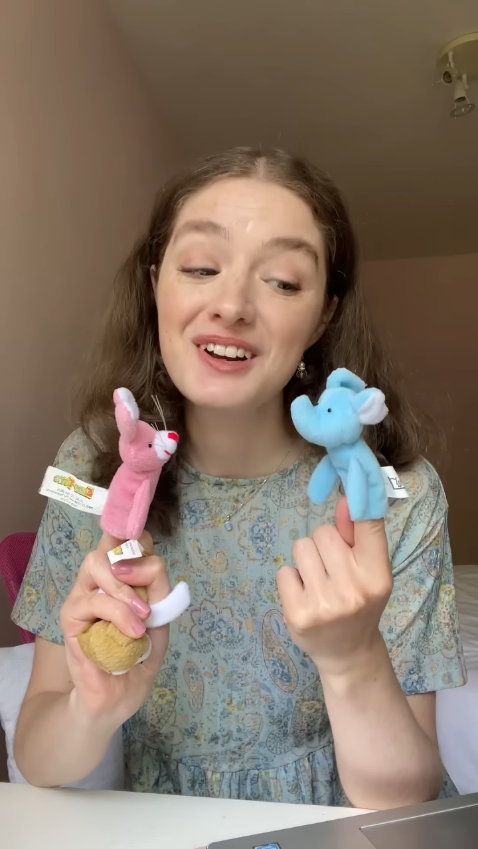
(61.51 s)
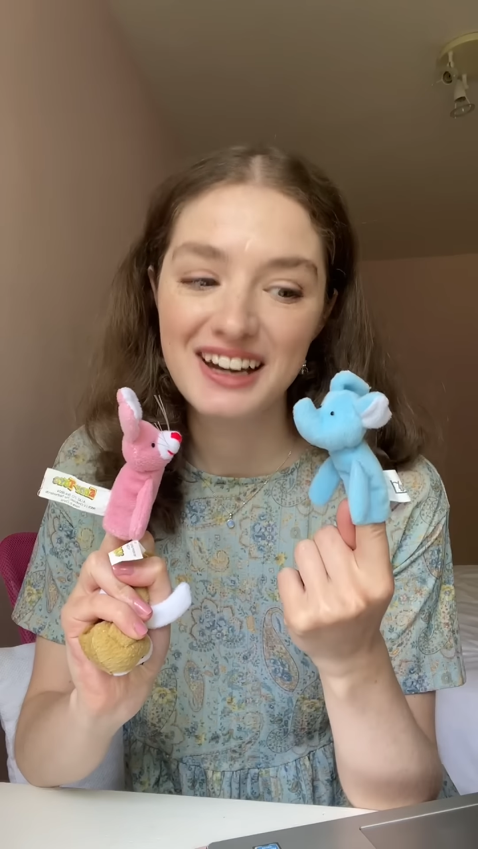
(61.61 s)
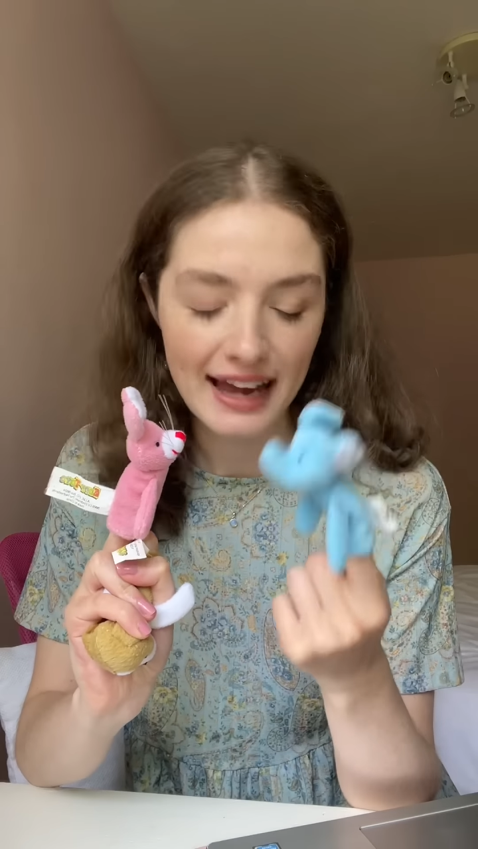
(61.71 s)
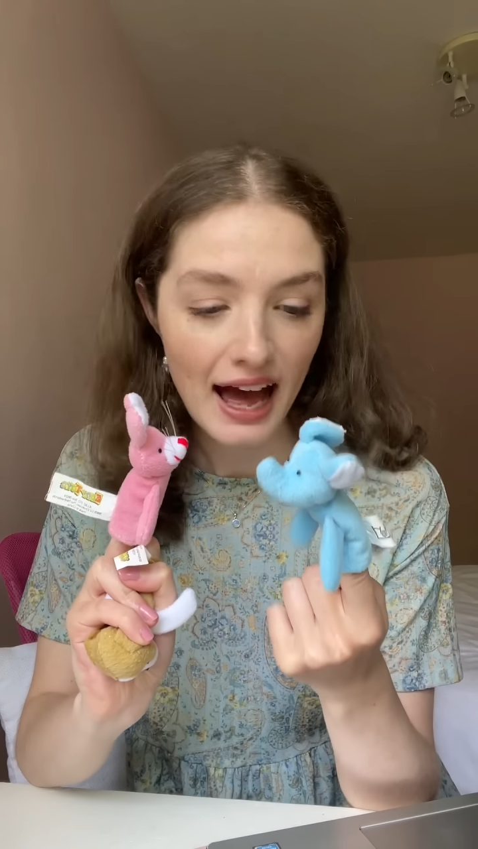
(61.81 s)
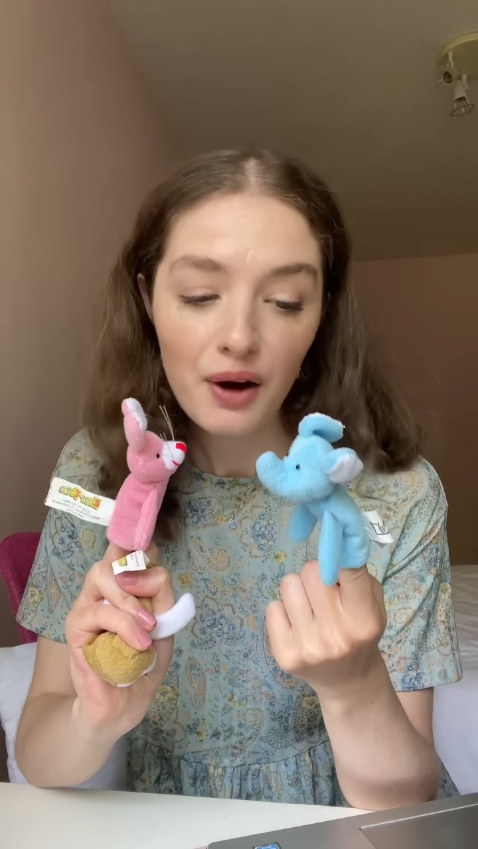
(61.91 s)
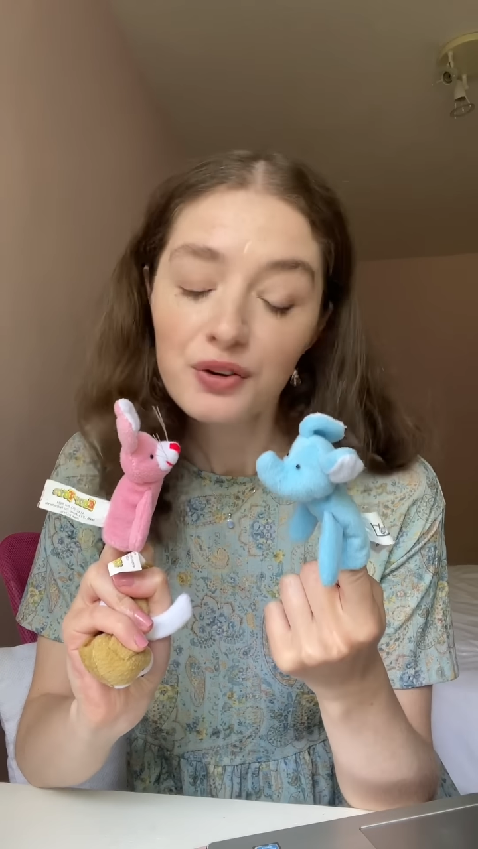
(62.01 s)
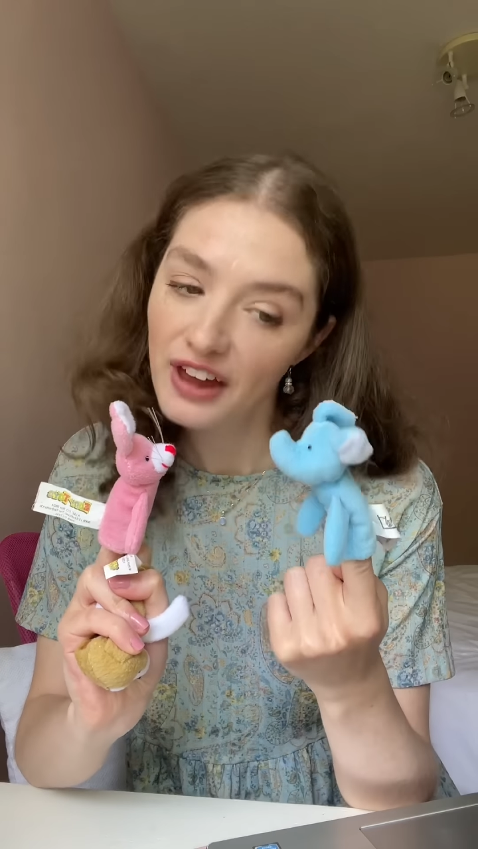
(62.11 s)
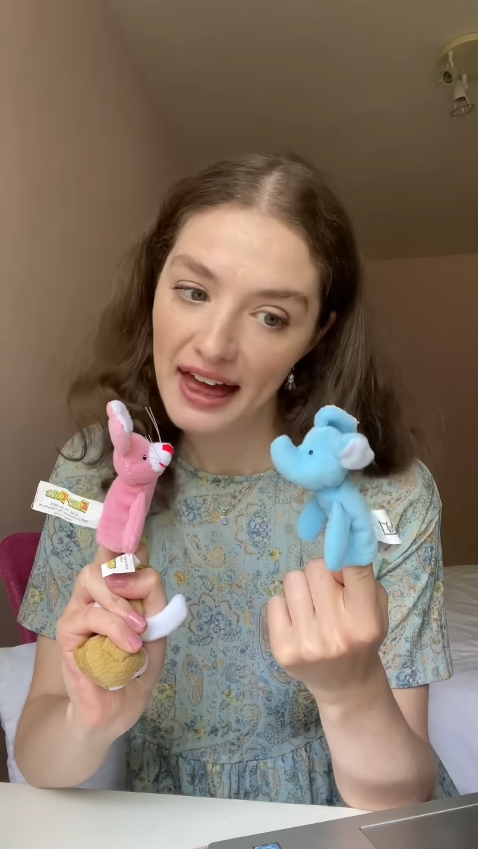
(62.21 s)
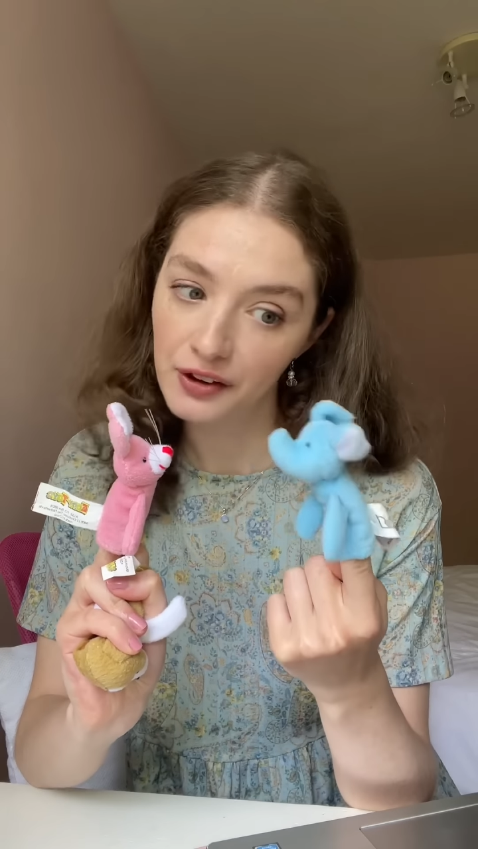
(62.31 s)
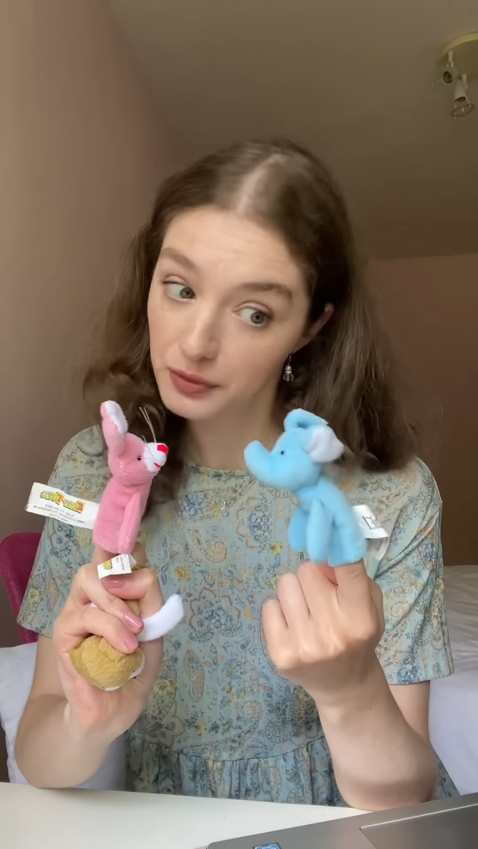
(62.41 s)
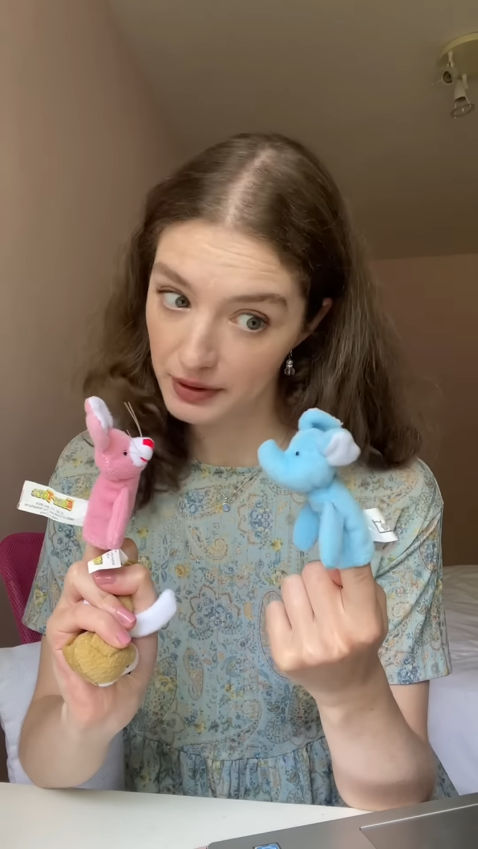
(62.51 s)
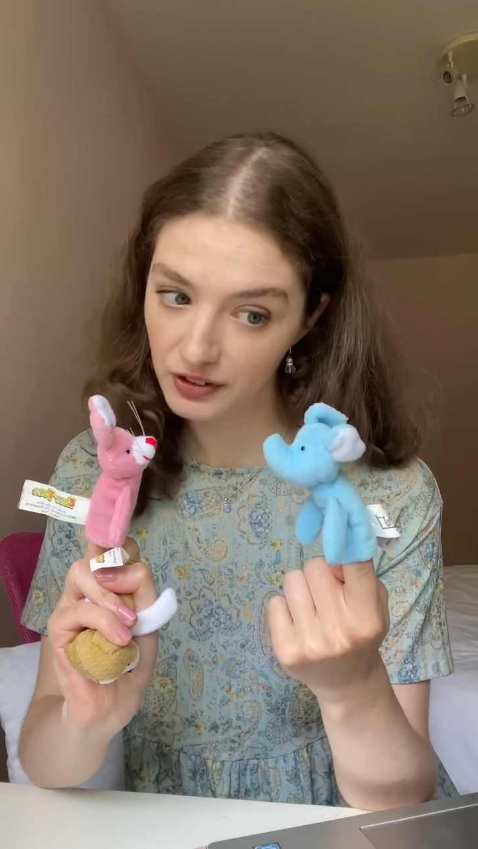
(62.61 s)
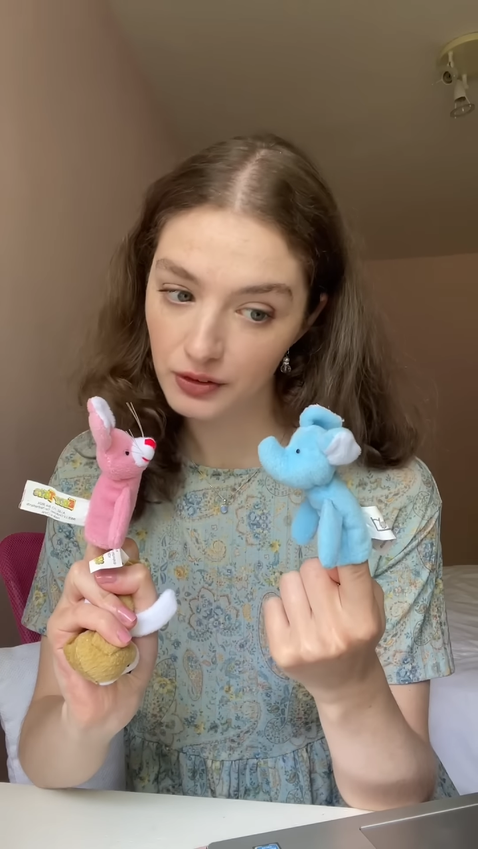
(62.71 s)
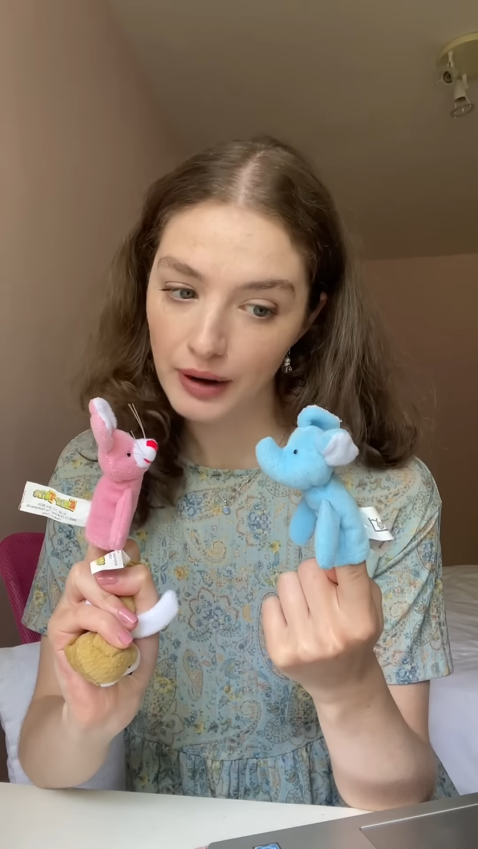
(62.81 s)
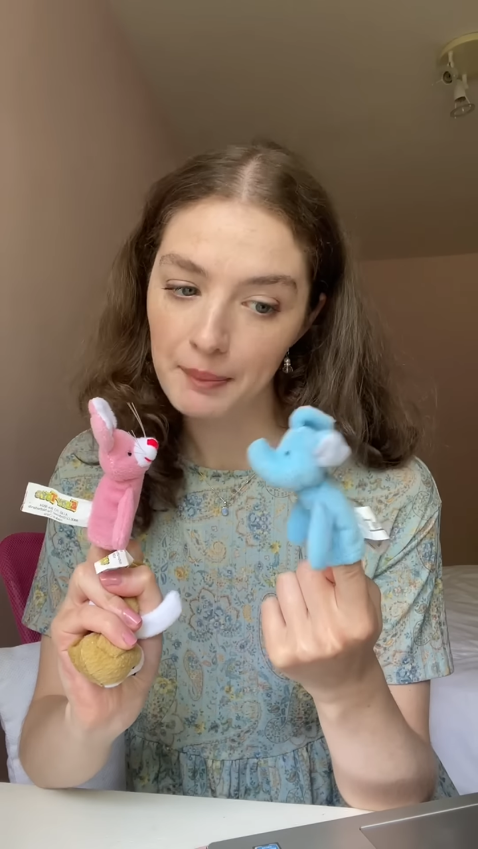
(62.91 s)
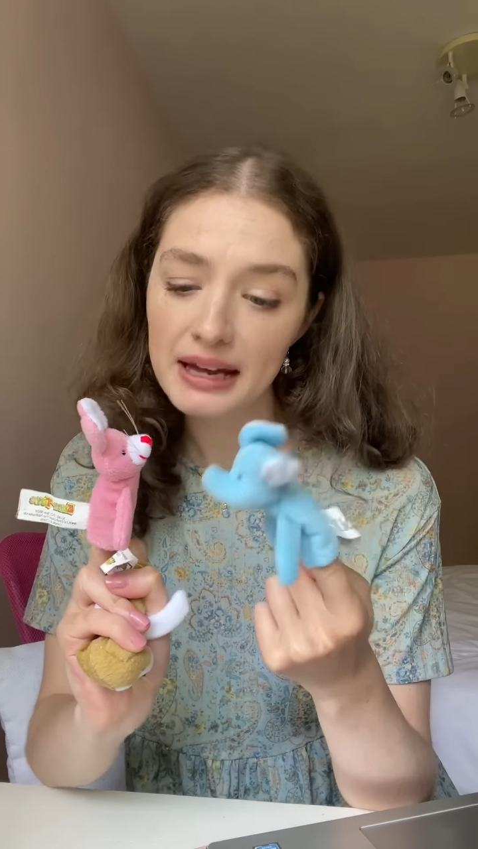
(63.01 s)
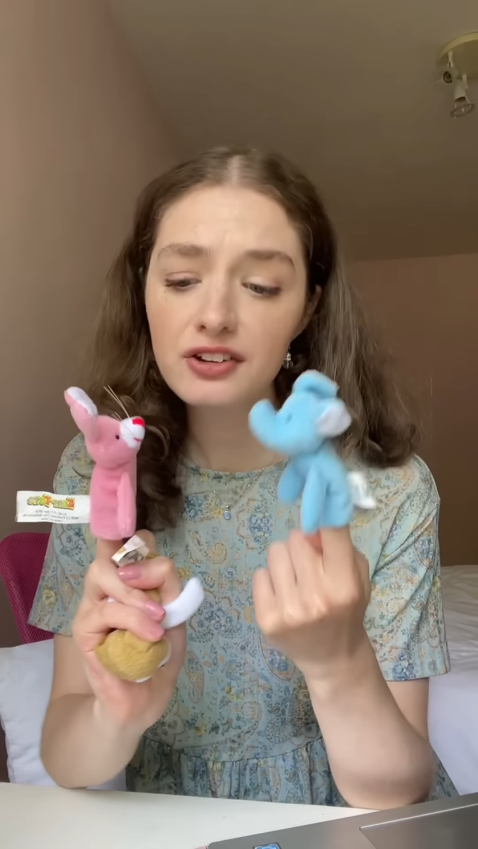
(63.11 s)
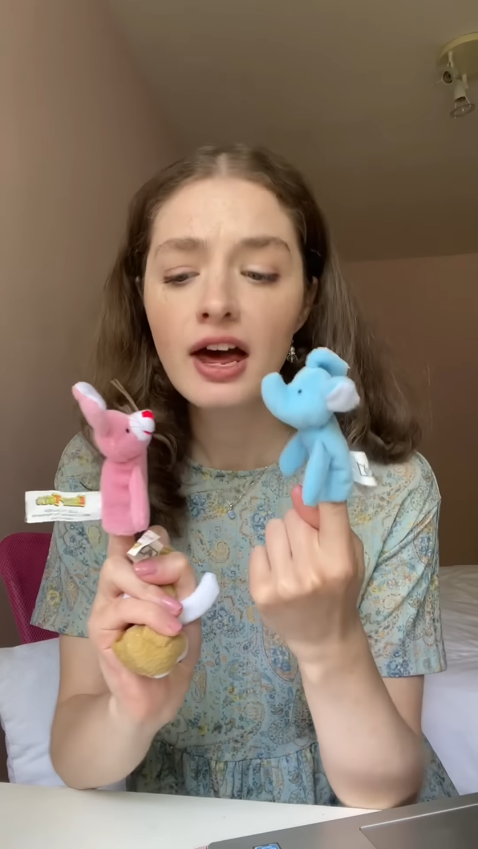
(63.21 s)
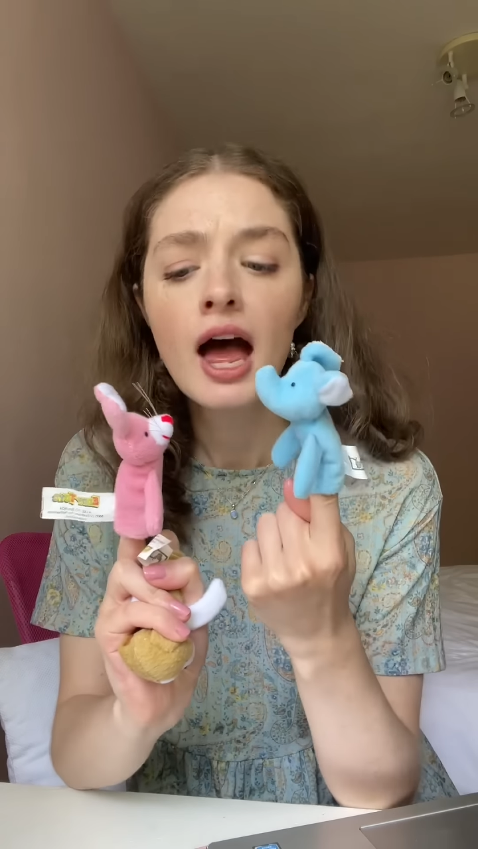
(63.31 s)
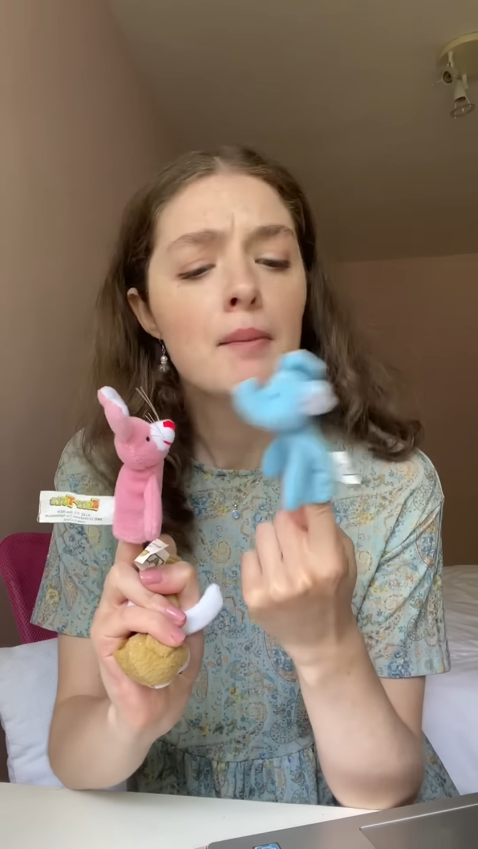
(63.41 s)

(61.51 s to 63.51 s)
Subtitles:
now tells Mrs. Rabbit,